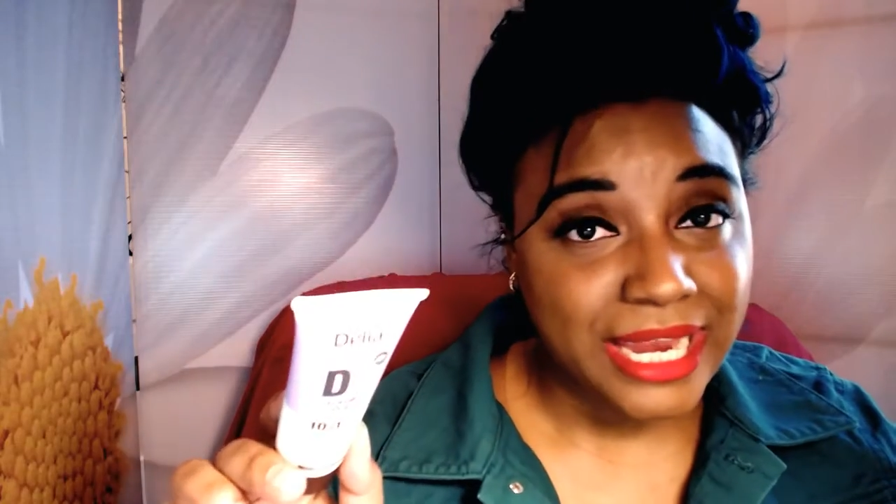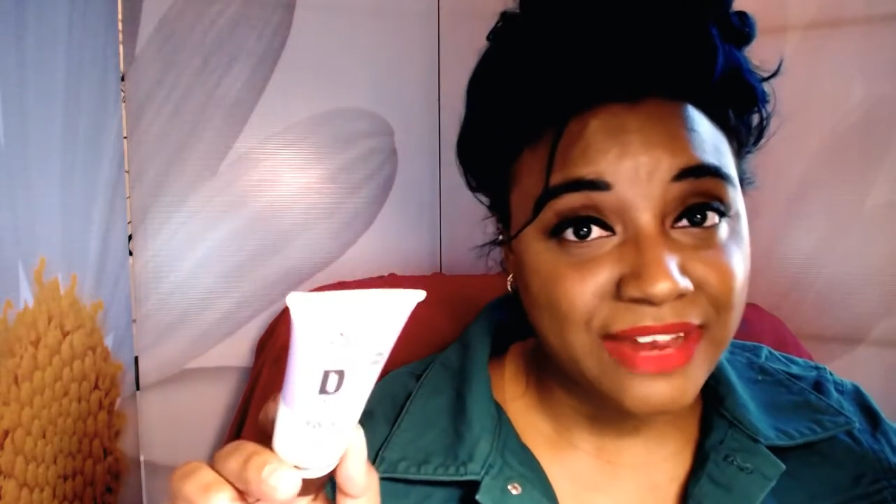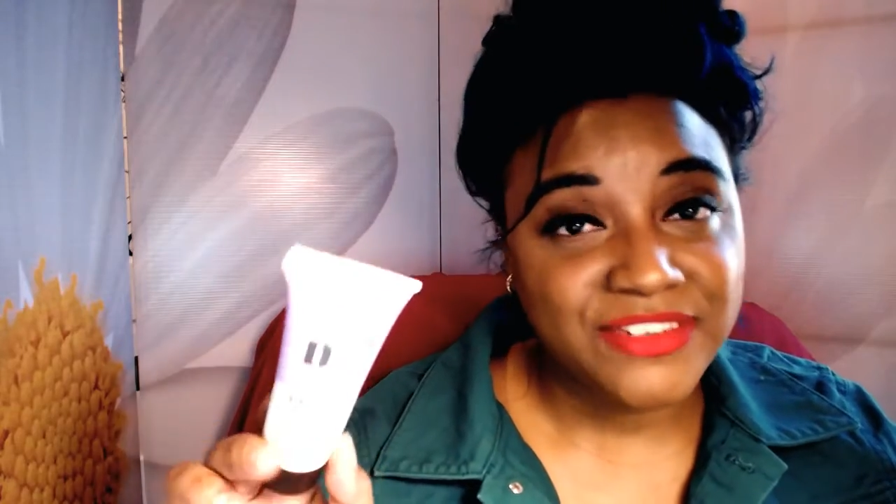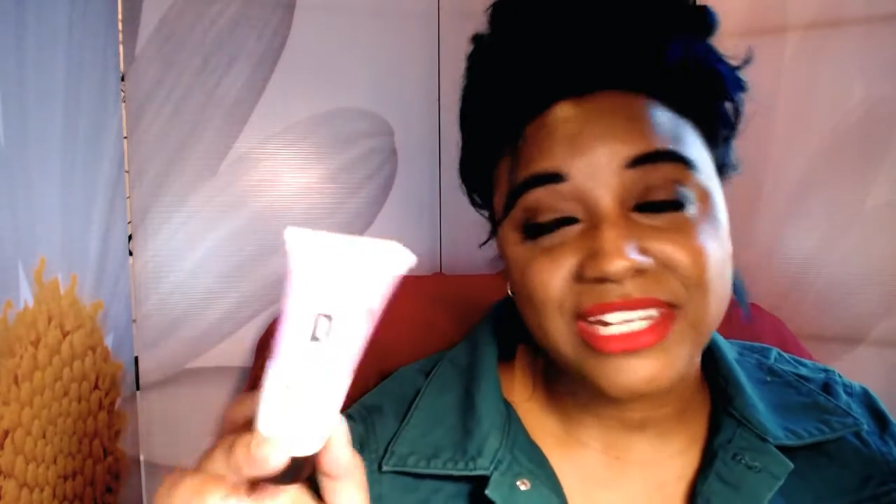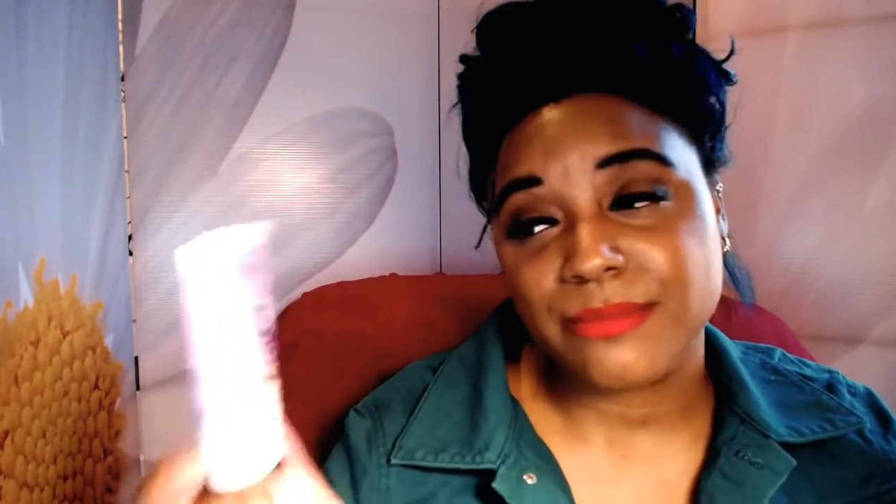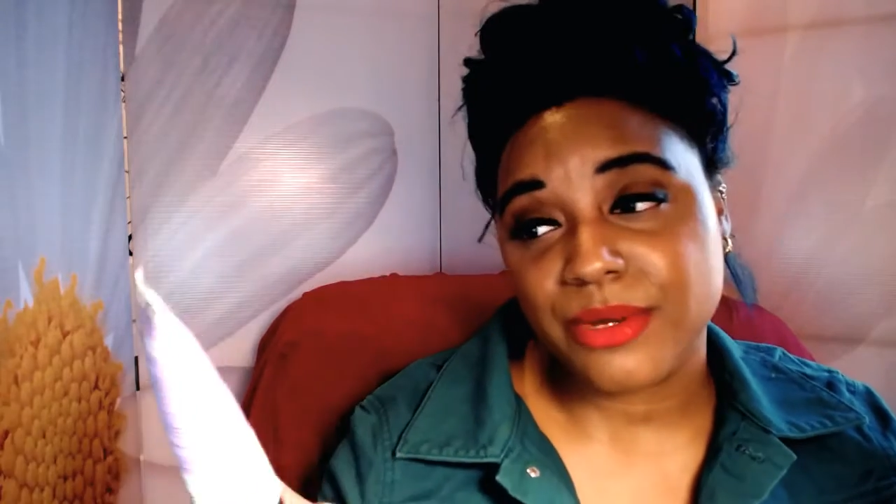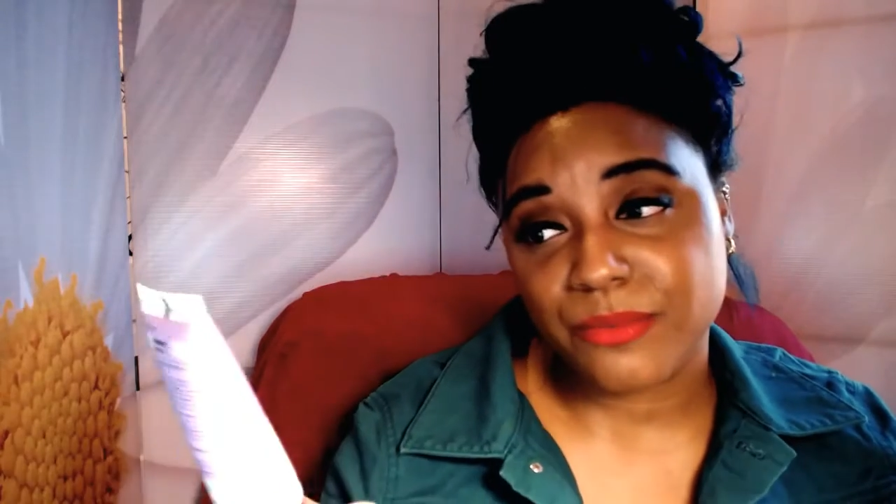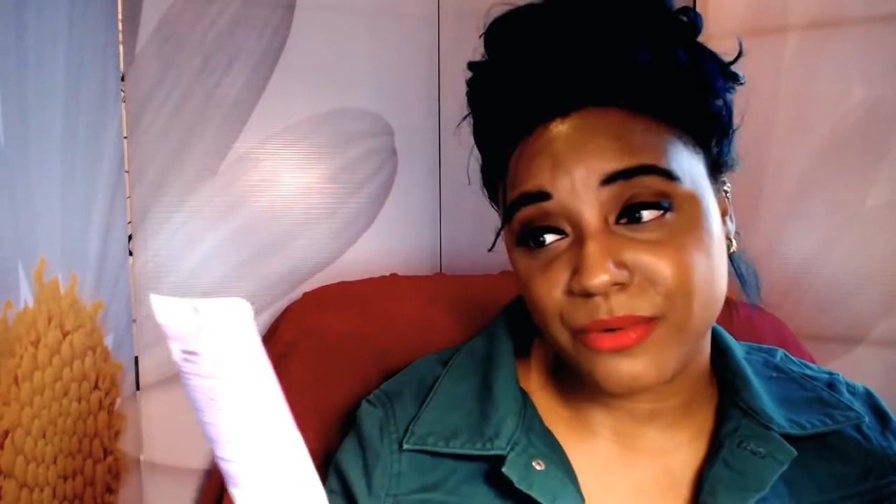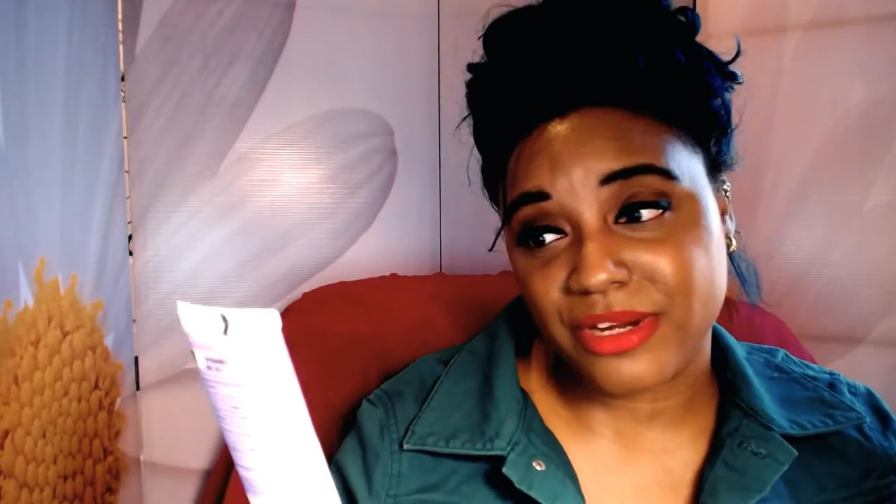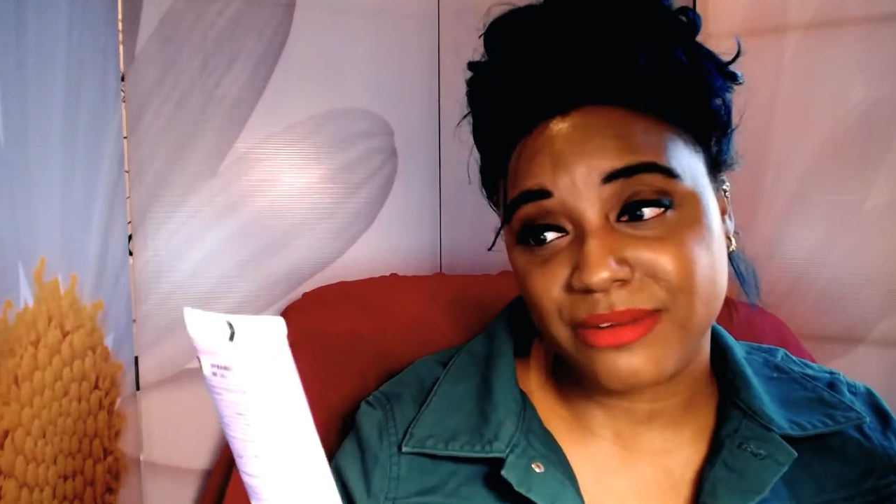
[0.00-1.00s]
Every time I
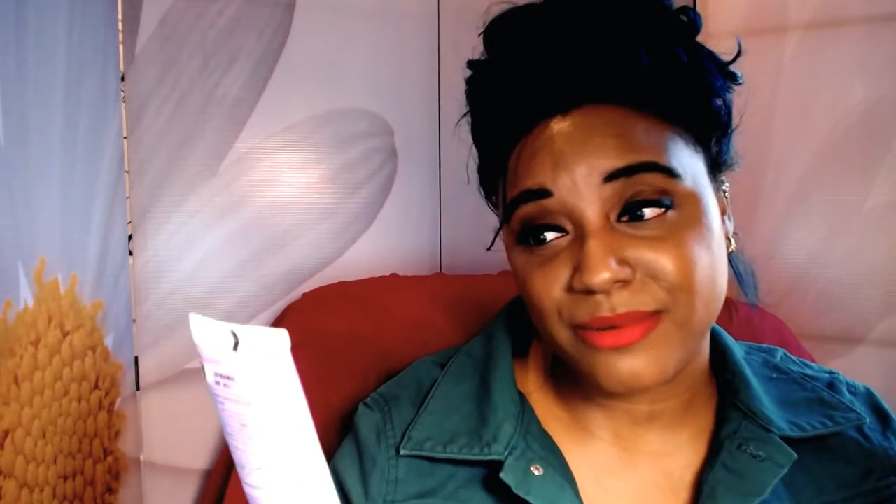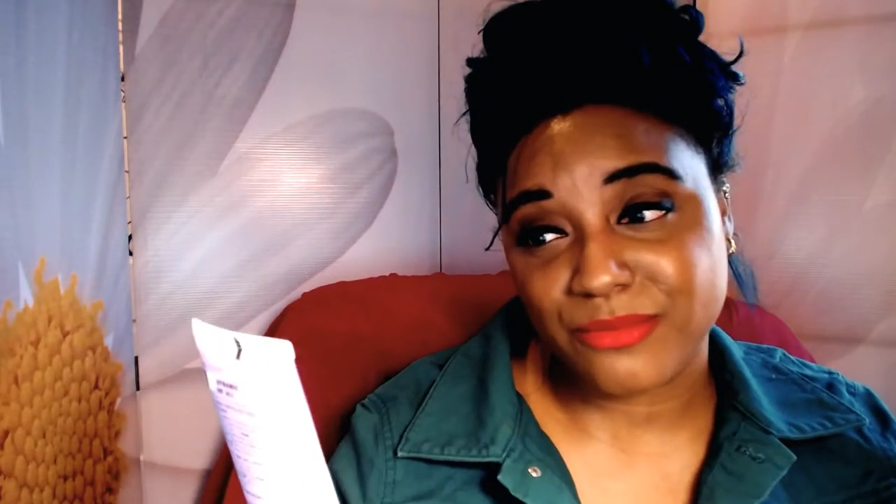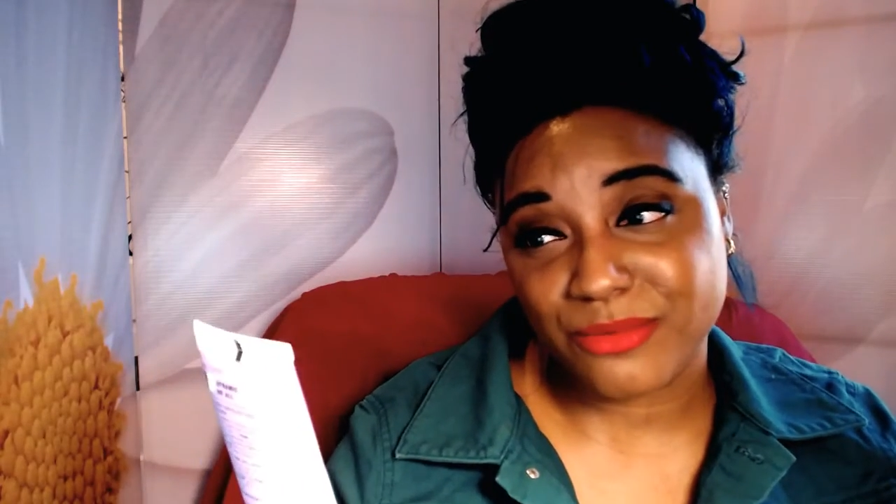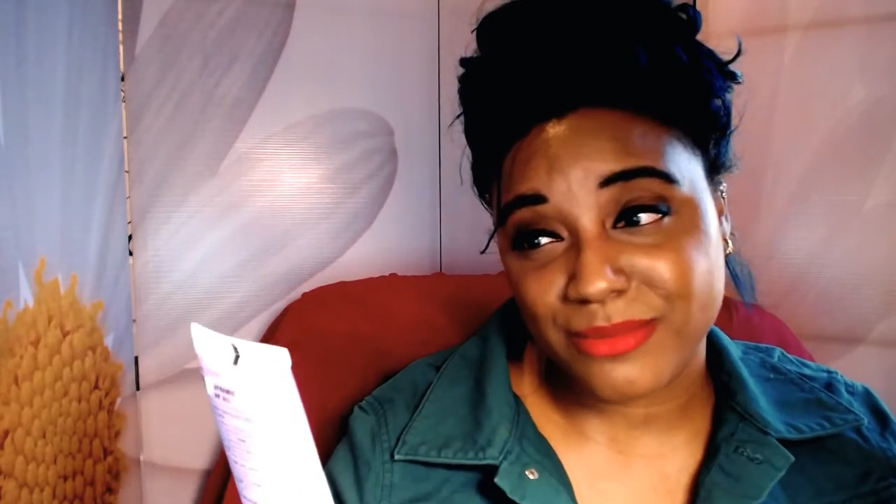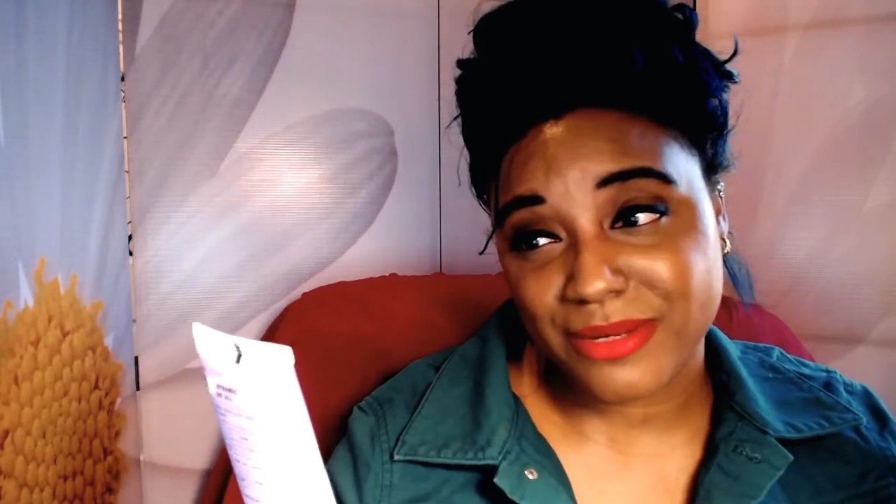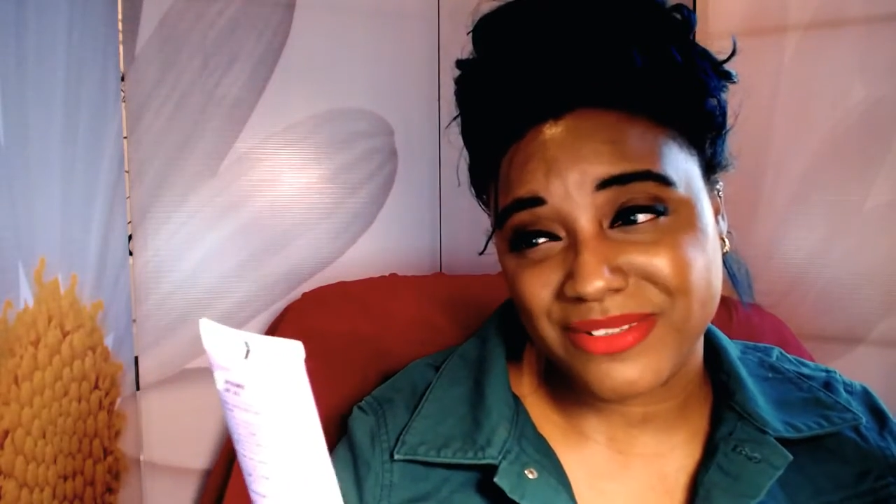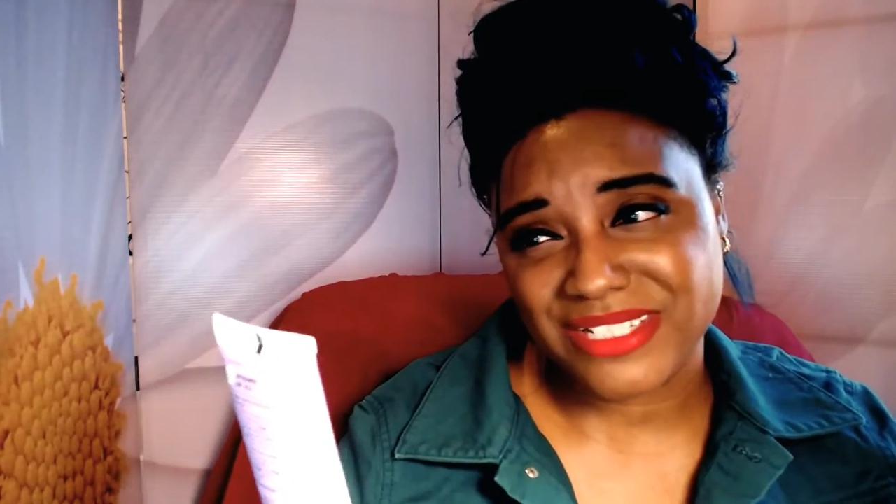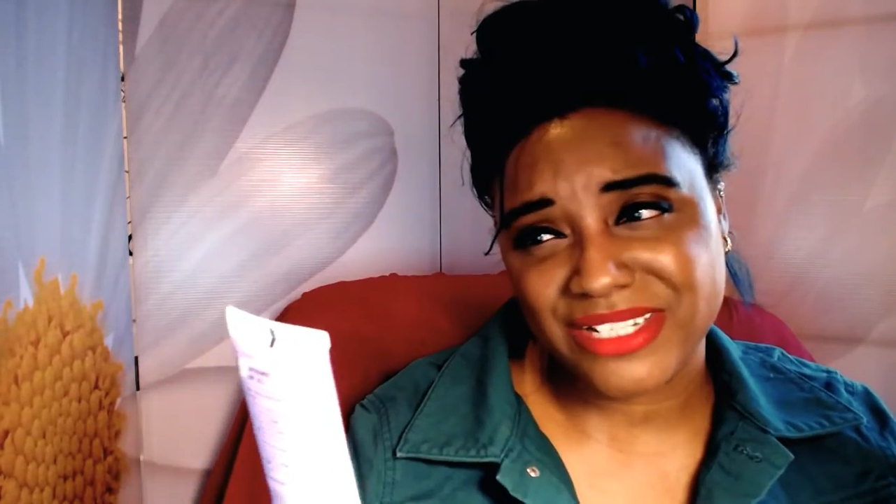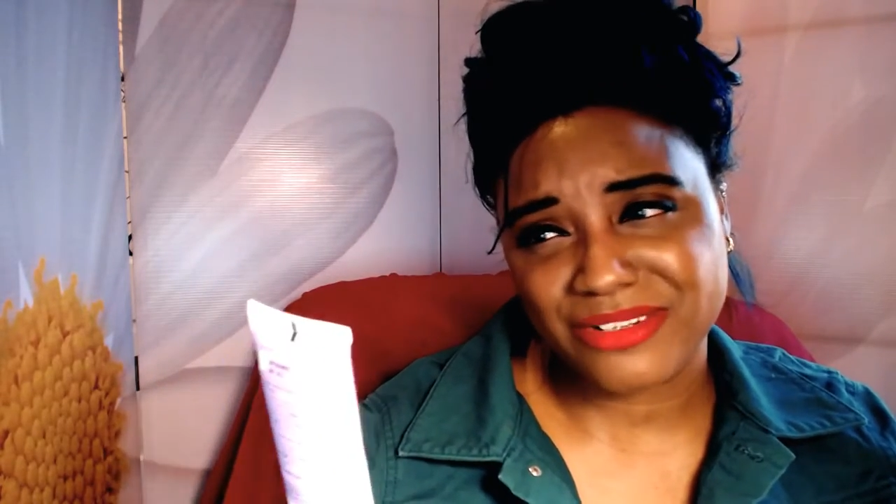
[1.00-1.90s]
wore it, my roommate was like,